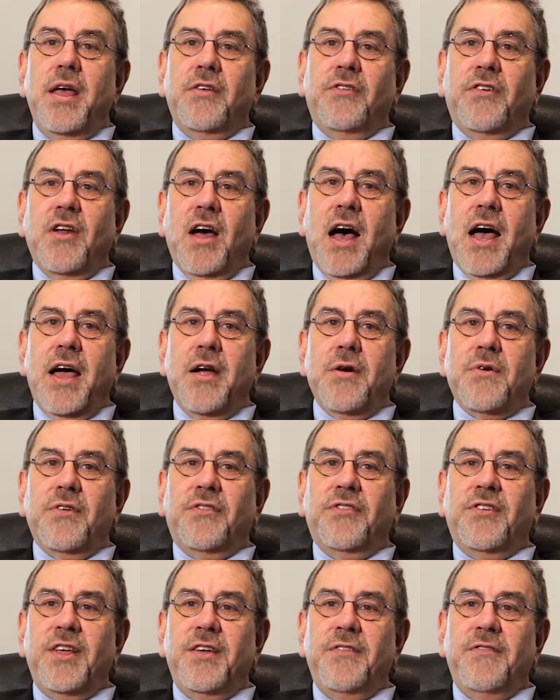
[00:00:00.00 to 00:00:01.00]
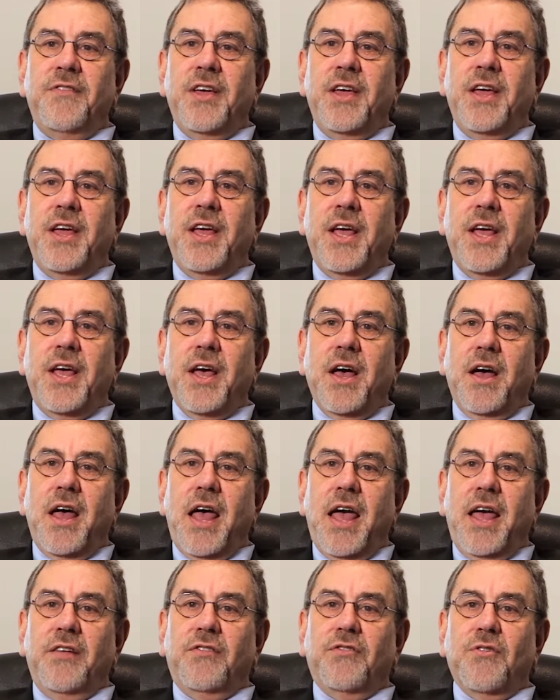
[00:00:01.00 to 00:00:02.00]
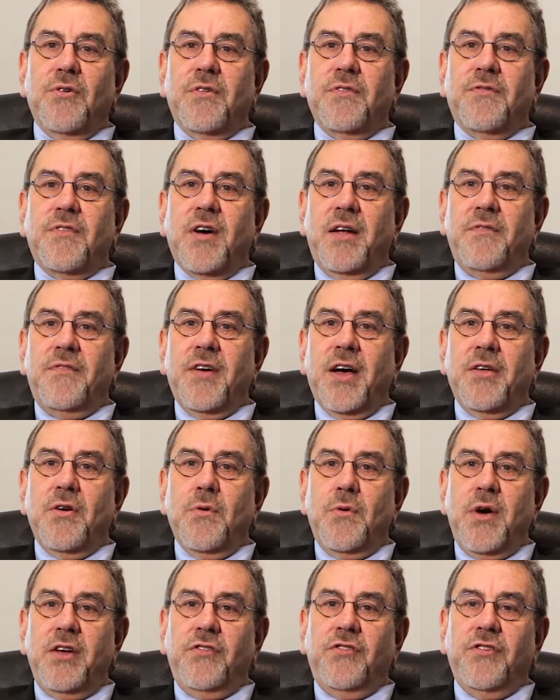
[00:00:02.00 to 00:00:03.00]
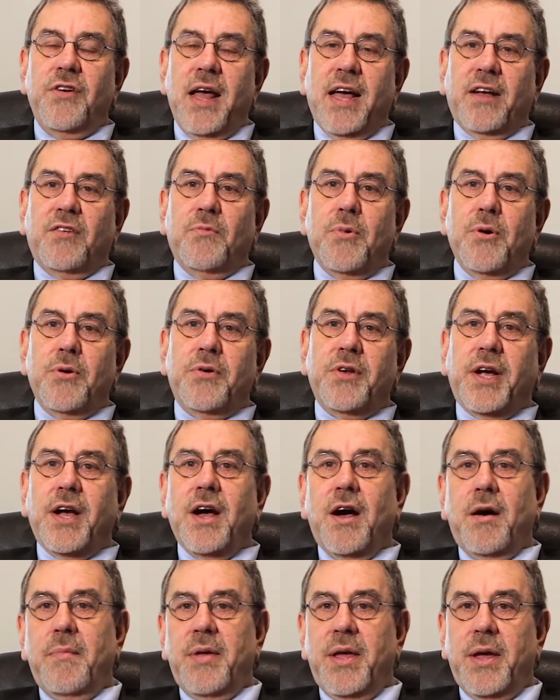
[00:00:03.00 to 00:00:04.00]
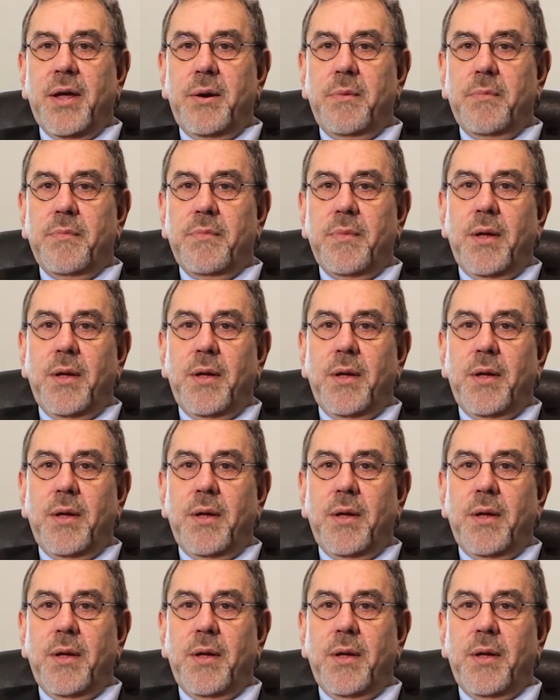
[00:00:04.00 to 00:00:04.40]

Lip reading: is to hire a CVE, a certified valuation expert, to come in